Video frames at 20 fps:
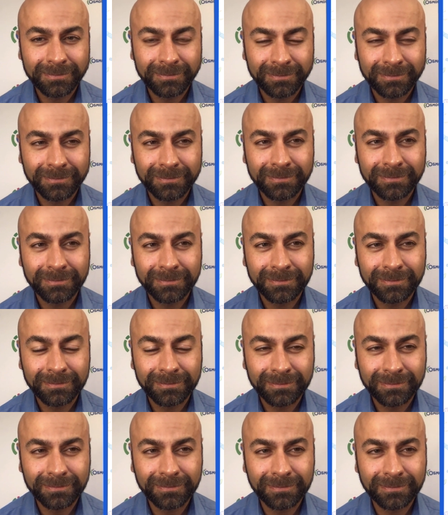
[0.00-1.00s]

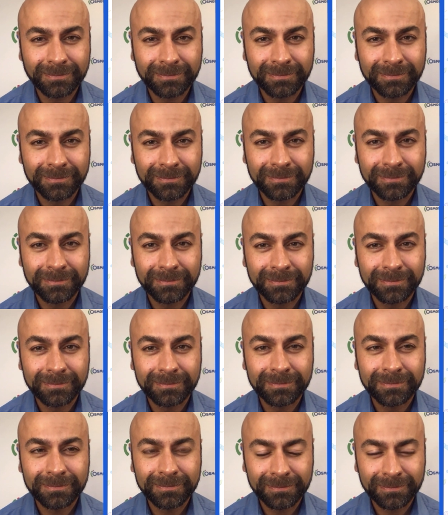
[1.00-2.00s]

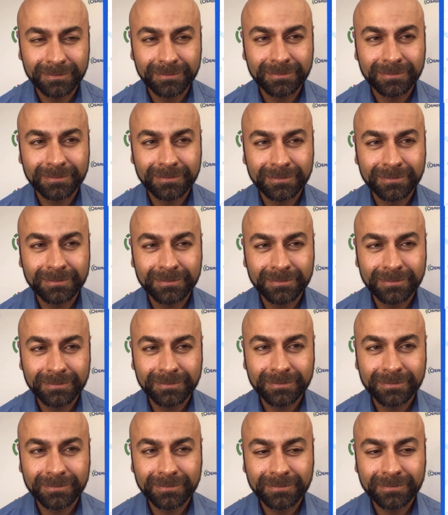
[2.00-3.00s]

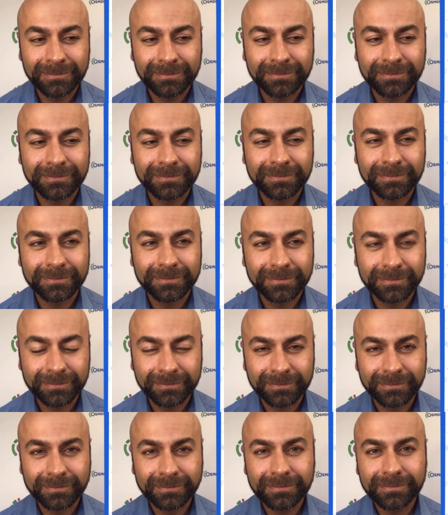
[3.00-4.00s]

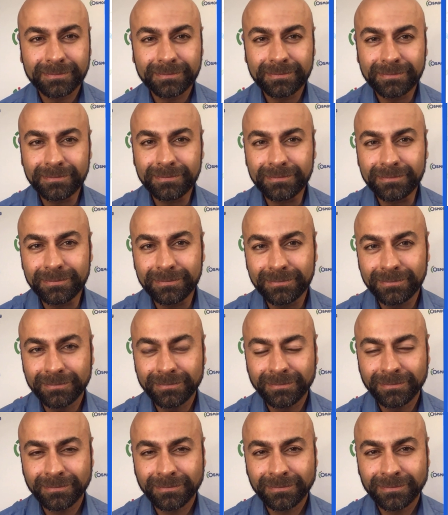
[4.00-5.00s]

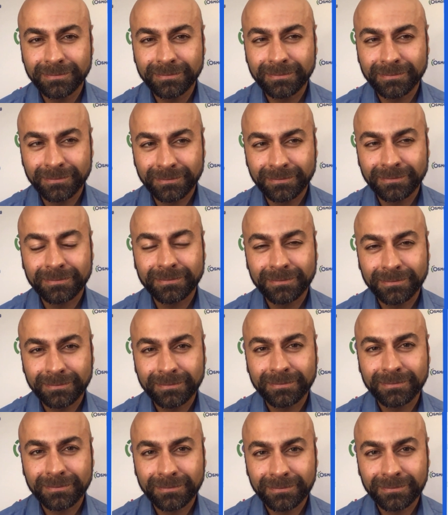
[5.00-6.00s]

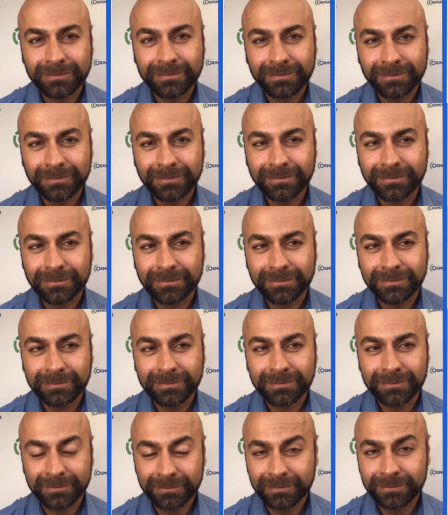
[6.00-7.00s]

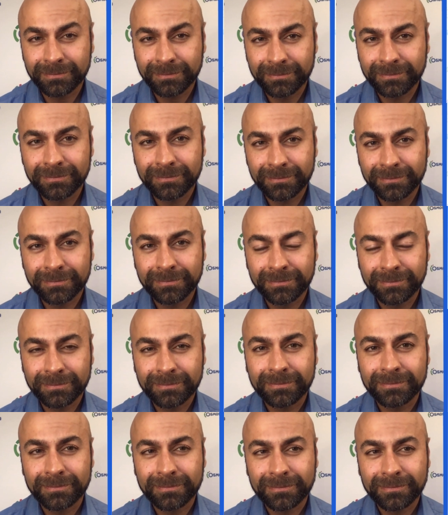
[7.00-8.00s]
(silent)